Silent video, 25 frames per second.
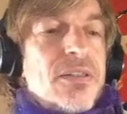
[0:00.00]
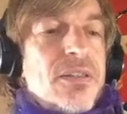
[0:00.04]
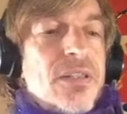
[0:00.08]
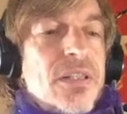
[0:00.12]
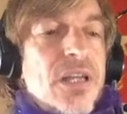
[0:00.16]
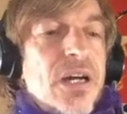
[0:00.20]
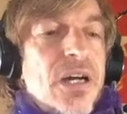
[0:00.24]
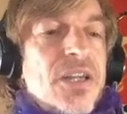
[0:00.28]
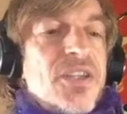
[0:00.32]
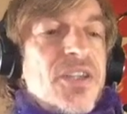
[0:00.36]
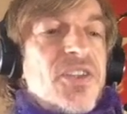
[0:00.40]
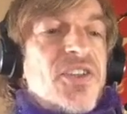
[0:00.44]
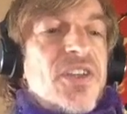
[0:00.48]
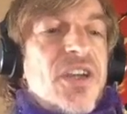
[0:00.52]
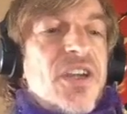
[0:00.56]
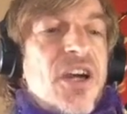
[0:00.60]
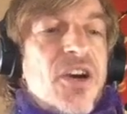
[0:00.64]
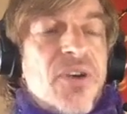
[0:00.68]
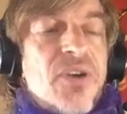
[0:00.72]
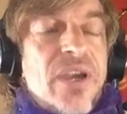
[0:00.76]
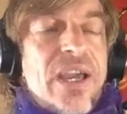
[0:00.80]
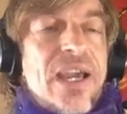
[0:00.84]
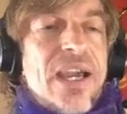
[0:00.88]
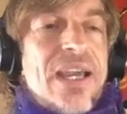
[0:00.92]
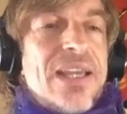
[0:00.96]
Nice.
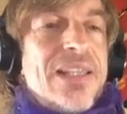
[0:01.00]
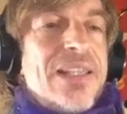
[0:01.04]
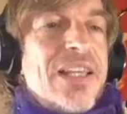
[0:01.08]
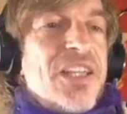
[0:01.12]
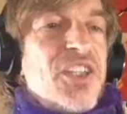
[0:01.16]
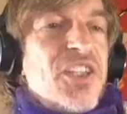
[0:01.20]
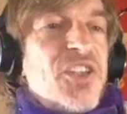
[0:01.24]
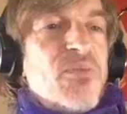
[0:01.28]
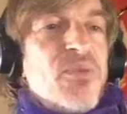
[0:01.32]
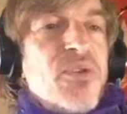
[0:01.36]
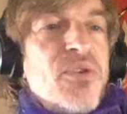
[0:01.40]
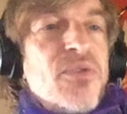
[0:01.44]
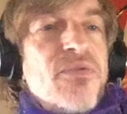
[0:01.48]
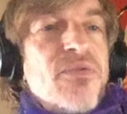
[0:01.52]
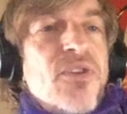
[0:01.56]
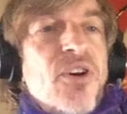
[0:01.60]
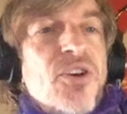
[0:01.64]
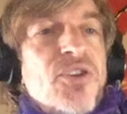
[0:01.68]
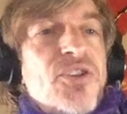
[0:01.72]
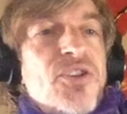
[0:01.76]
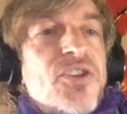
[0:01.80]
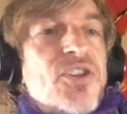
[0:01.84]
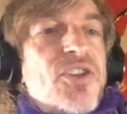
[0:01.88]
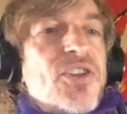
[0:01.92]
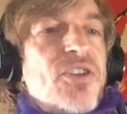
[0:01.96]
Okay, let's move
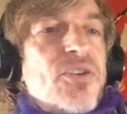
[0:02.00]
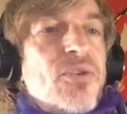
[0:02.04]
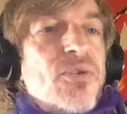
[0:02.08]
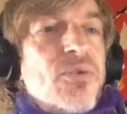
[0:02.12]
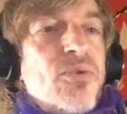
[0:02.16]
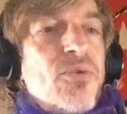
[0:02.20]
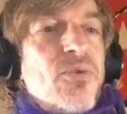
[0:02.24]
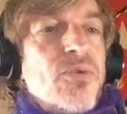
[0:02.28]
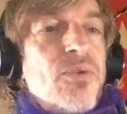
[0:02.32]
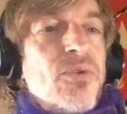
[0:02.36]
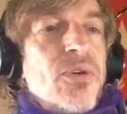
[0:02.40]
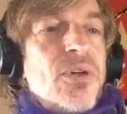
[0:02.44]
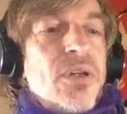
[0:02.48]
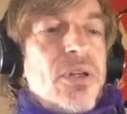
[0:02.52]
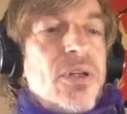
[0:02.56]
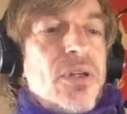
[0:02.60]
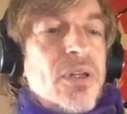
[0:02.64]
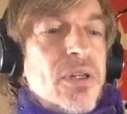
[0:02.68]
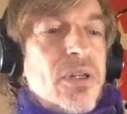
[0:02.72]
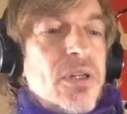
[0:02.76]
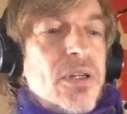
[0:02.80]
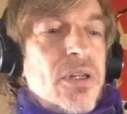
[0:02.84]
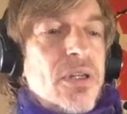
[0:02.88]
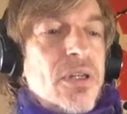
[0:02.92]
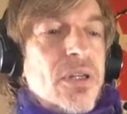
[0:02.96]
on to
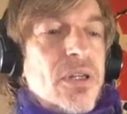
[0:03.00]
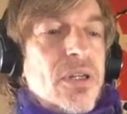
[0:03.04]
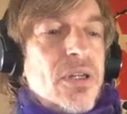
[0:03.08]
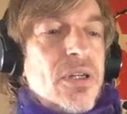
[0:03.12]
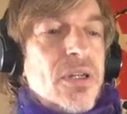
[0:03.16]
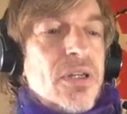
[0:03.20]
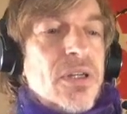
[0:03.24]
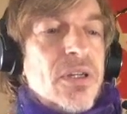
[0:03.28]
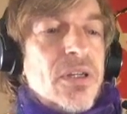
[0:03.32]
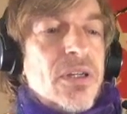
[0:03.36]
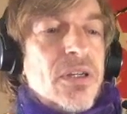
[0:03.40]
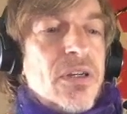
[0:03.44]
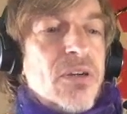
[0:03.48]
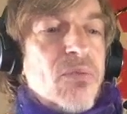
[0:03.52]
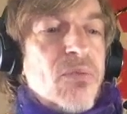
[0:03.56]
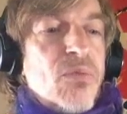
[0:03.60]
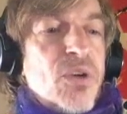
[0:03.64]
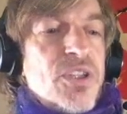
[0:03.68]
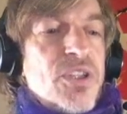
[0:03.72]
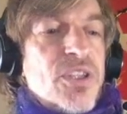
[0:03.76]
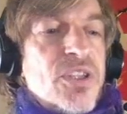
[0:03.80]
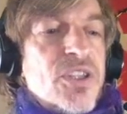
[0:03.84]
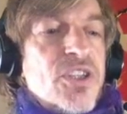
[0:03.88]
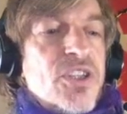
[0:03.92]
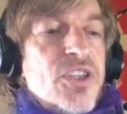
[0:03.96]

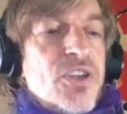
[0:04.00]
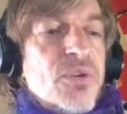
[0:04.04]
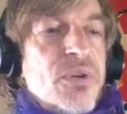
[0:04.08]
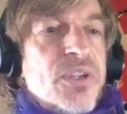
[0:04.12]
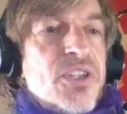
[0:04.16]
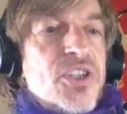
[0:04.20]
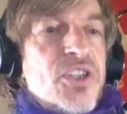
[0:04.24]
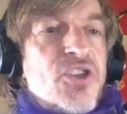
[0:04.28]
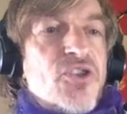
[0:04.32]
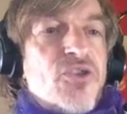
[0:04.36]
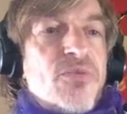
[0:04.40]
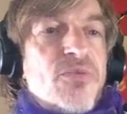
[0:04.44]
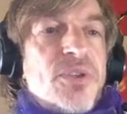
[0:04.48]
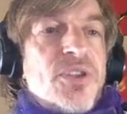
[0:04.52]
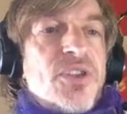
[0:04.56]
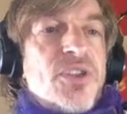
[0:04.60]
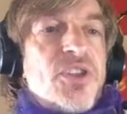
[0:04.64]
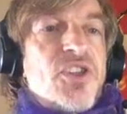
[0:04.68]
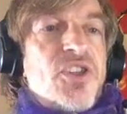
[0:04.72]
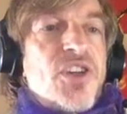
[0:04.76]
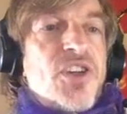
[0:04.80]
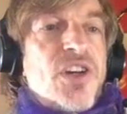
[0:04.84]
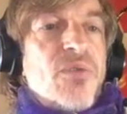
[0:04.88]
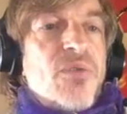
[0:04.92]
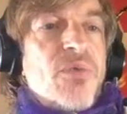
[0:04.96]
one of the new
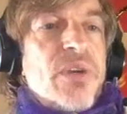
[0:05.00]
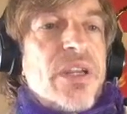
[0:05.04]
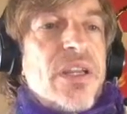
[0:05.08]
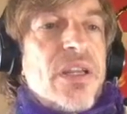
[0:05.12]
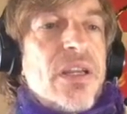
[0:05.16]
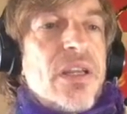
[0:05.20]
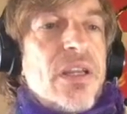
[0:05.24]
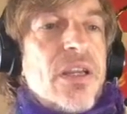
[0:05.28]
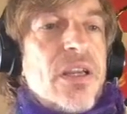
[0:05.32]
instruments, shall we?